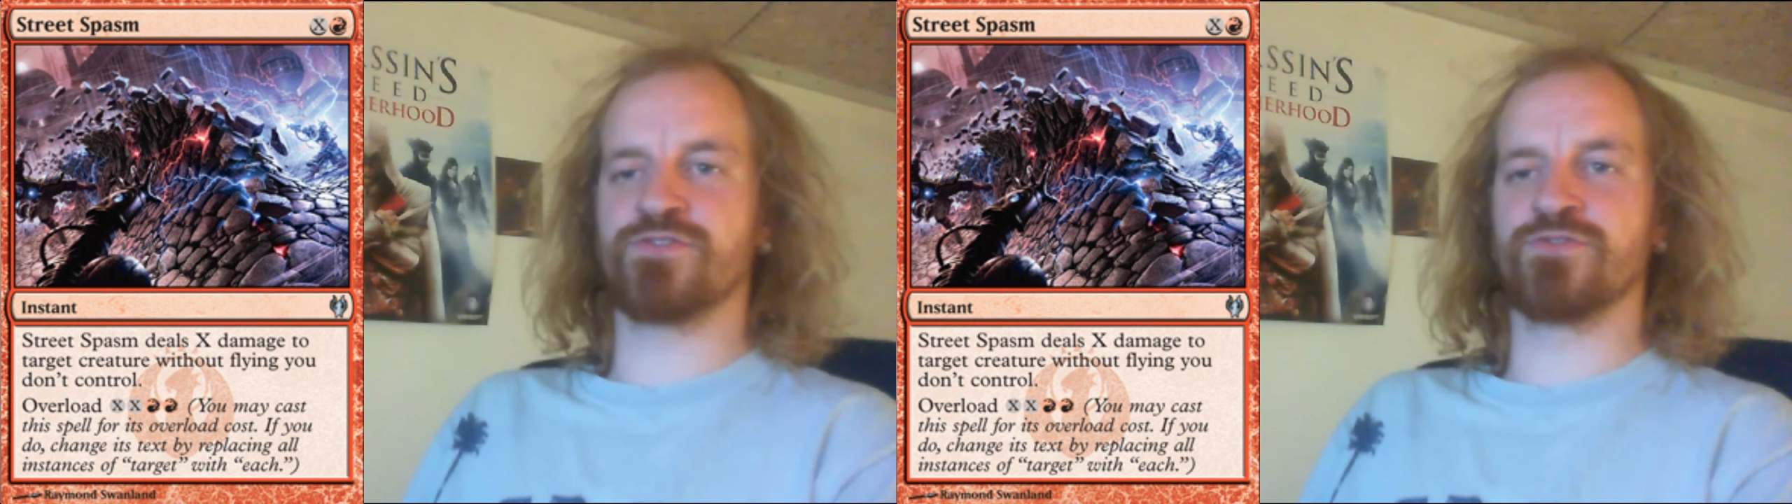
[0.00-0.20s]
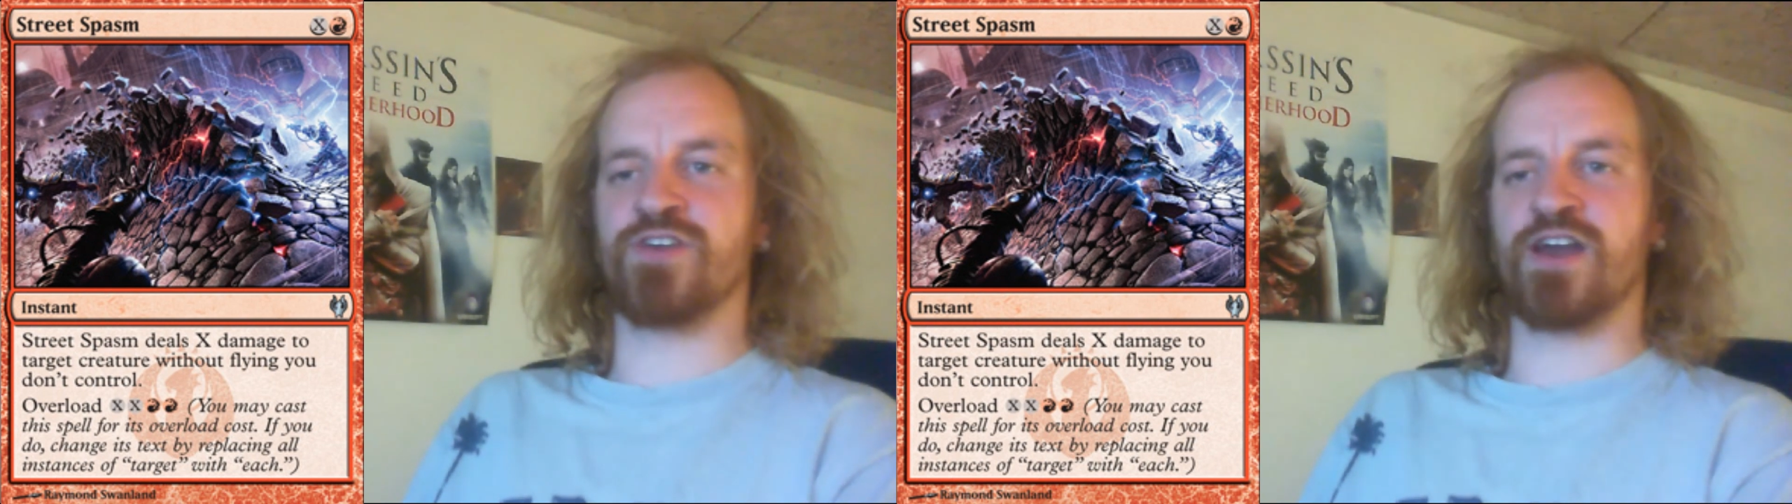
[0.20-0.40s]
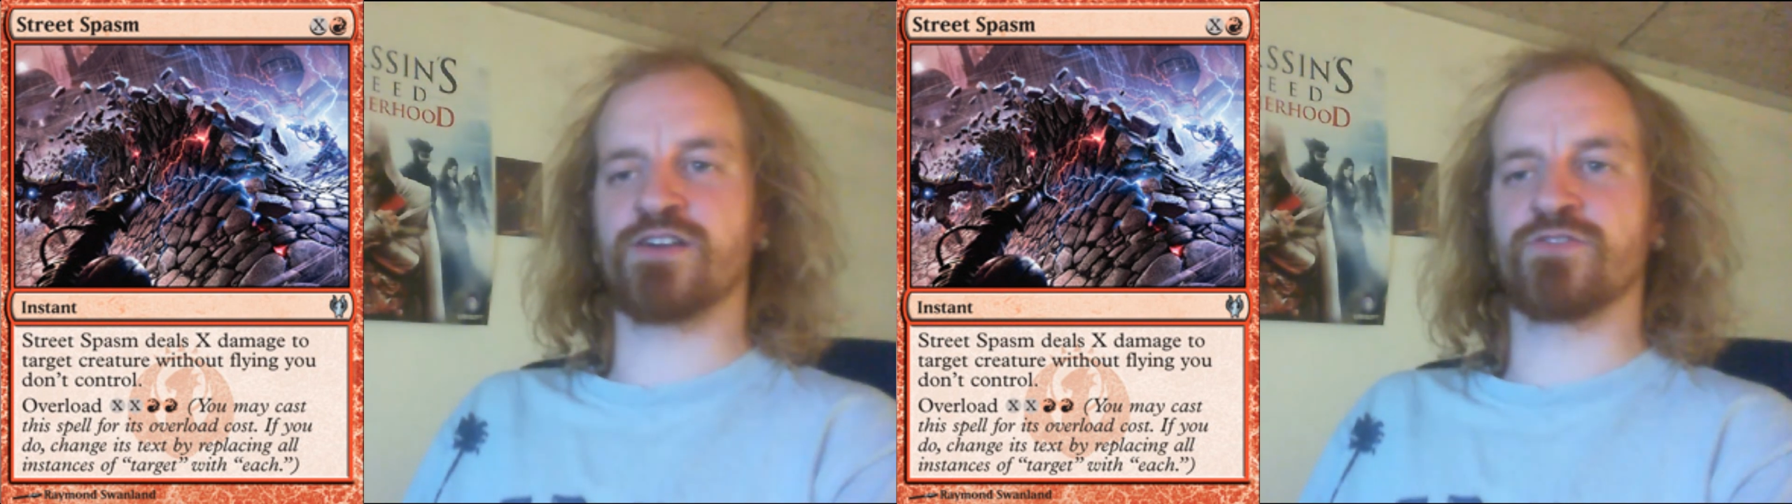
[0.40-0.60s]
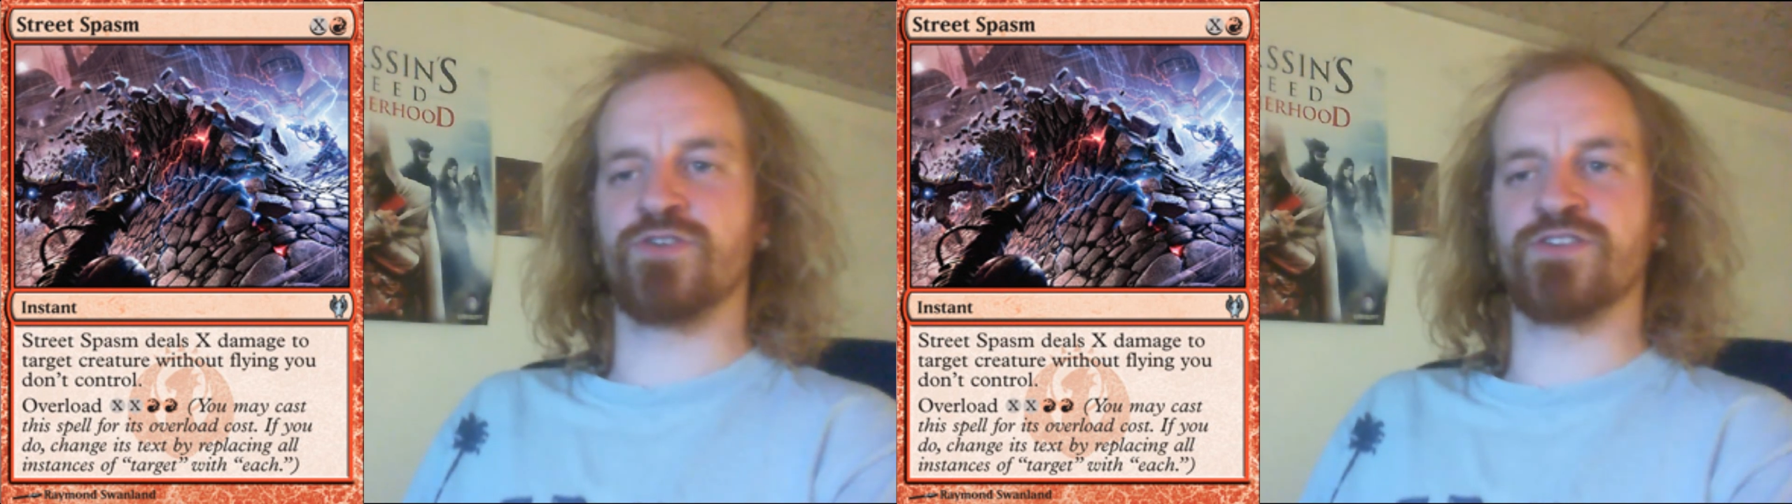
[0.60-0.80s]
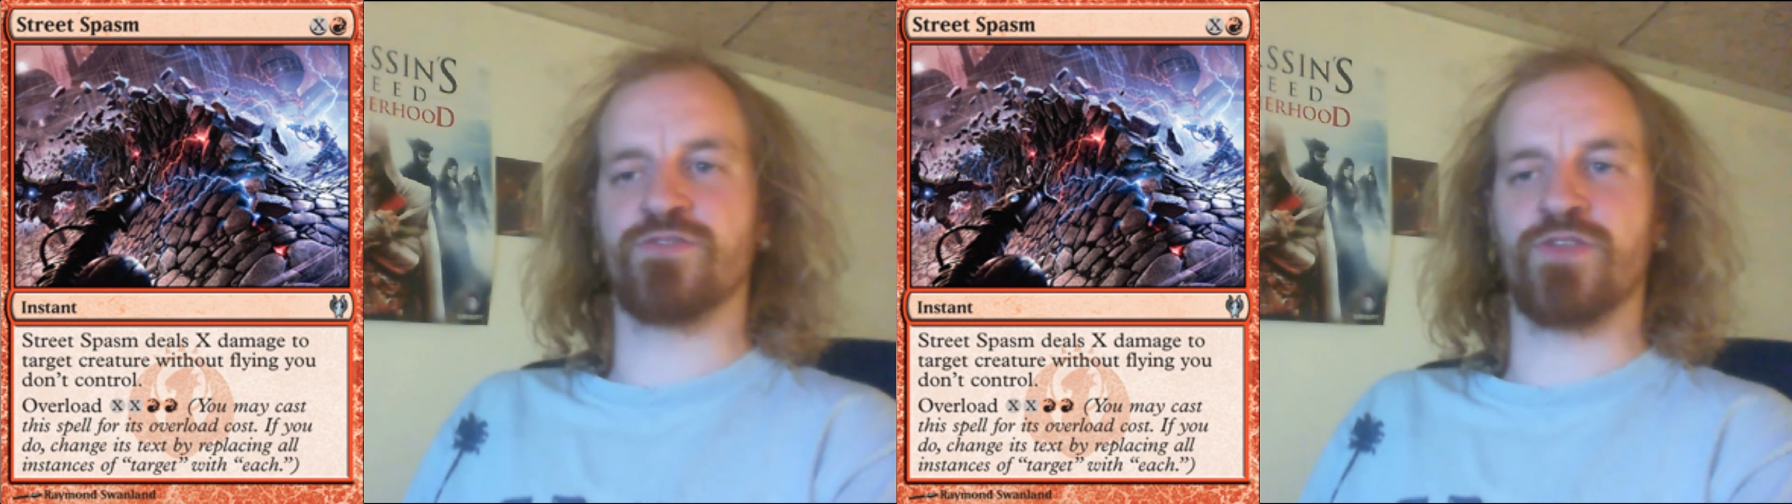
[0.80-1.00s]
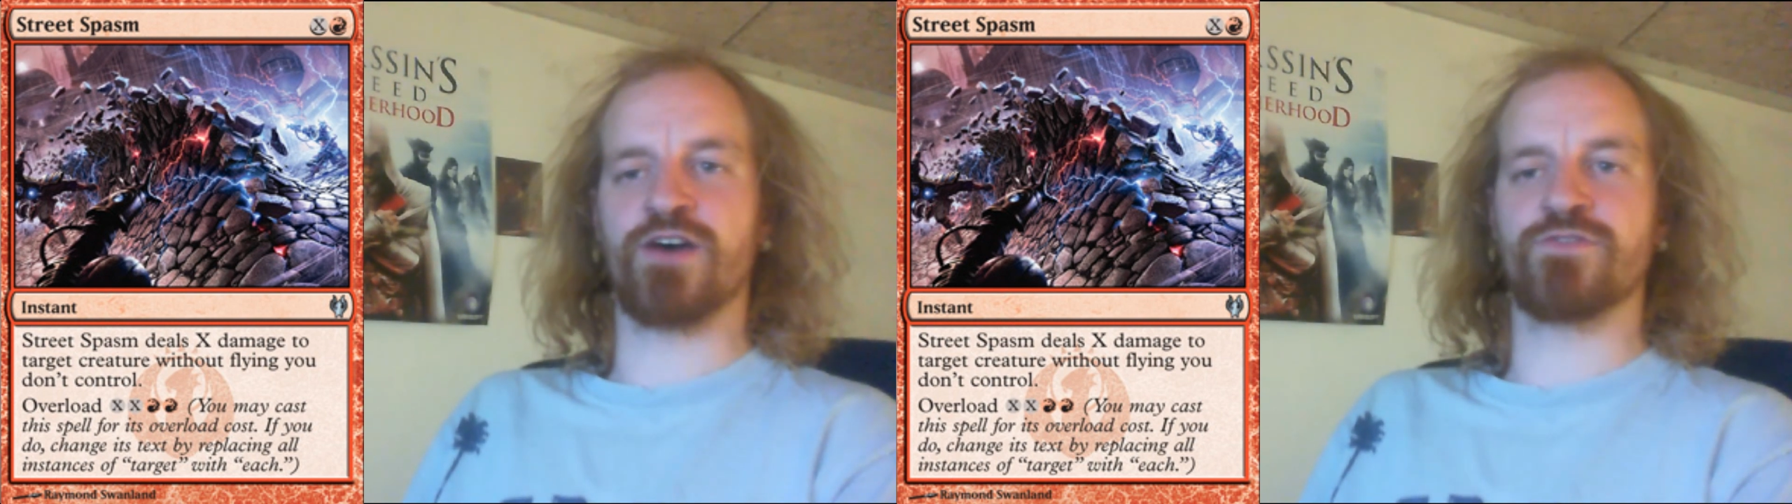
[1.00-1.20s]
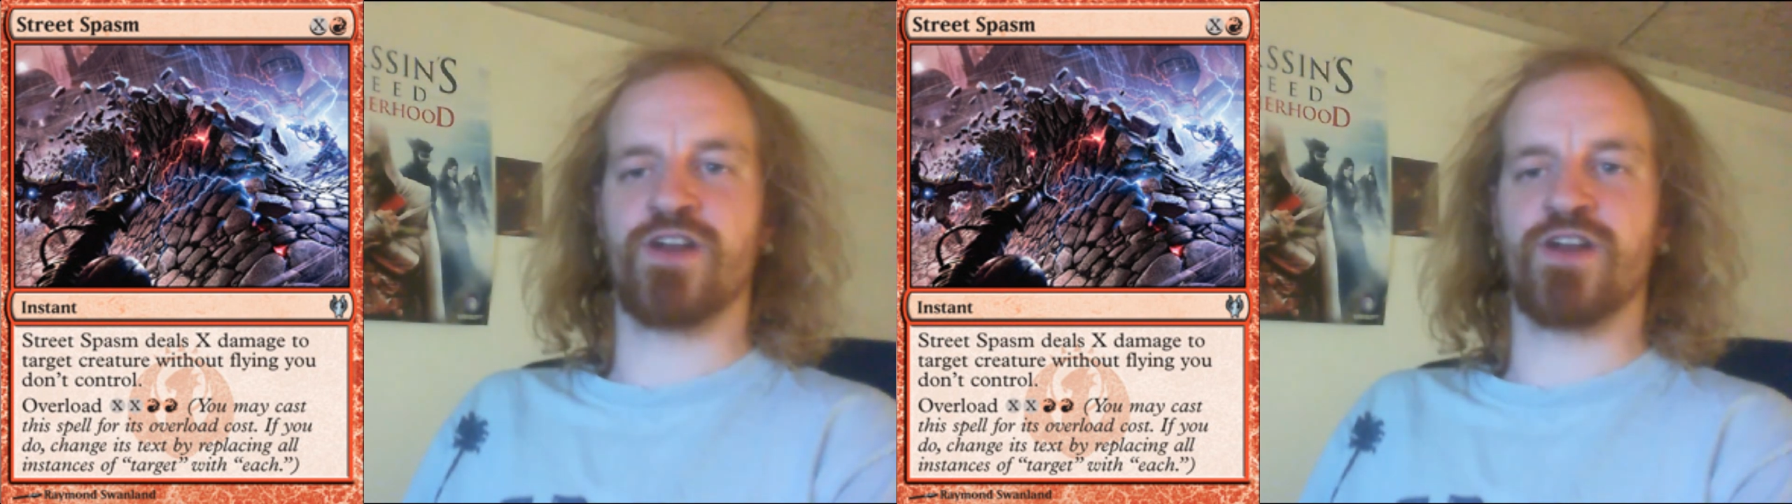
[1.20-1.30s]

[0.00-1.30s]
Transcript: to target creature without